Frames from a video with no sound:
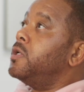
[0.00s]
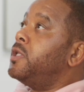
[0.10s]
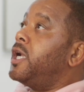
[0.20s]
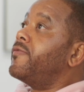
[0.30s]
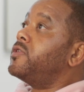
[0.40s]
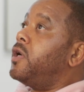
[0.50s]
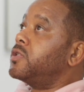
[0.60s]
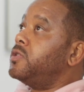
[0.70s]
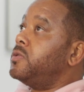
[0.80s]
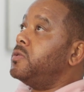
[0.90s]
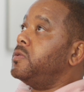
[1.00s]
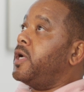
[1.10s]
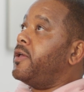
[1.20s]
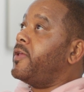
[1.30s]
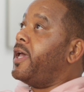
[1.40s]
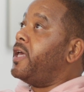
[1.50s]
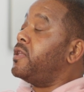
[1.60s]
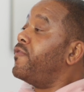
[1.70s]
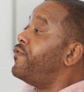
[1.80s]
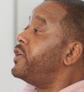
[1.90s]
that I've talked to who has had
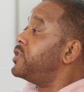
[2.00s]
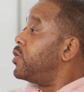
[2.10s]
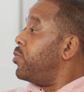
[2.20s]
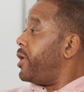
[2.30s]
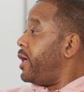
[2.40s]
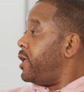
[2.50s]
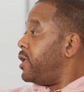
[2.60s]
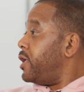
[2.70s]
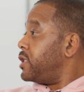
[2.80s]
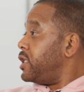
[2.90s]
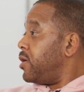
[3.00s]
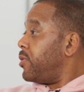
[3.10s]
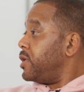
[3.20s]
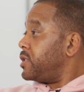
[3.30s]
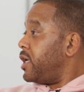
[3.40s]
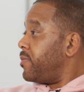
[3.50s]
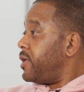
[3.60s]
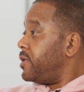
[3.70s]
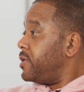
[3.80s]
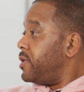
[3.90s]
the physical pain in their ceremonies like me.
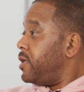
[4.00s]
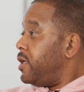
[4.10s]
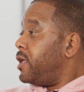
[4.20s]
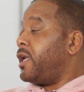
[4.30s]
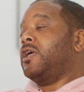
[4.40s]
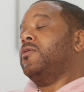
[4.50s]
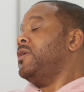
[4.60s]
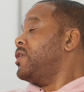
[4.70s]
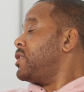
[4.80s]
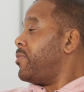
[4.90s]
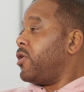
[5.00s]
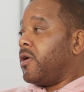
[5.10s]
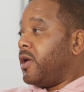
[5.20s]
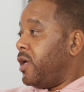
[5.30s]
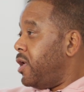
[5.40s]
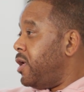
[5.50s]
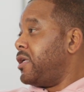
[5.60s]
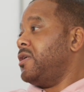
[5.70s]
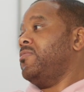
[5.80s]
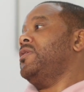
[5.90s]
Now that could be because I'm hard-headed. It
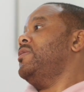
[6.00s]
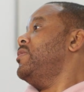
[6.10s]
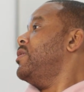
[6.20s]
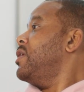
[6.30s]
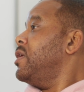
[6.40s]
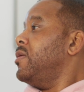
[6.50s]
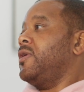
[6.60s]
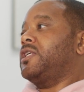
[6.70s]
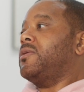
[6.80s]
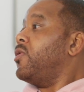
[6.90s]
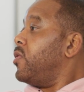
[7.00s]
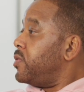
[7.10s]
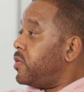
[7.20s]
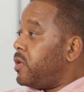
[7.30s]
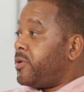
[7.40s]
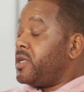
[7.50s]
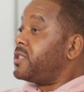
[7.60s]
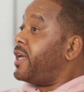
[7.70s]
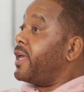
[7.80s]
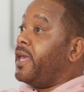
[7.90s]
could be because I'm holding on, but
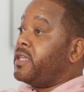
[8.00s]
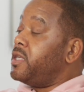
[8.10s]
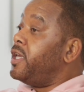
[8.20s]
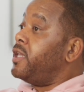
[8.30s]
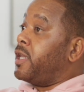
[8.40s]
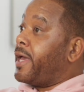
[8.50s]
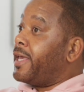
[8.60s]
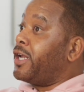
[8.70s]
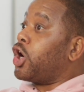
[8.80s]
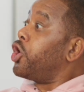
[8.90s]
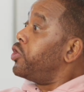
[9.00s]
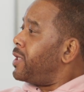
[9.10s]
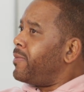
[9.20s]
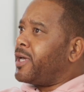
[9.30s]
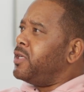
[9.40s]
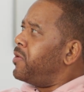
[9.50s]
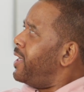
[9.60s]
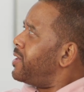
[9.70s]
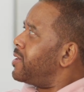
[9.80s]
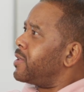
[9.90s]
it's like it hurts. I'm like, yo,
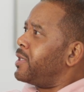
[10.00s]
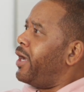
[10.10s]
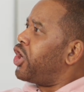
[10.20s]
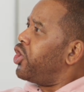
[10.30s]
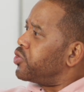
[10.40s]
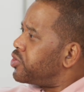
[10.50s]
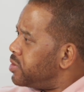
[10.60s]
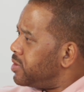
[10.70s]
that hurts.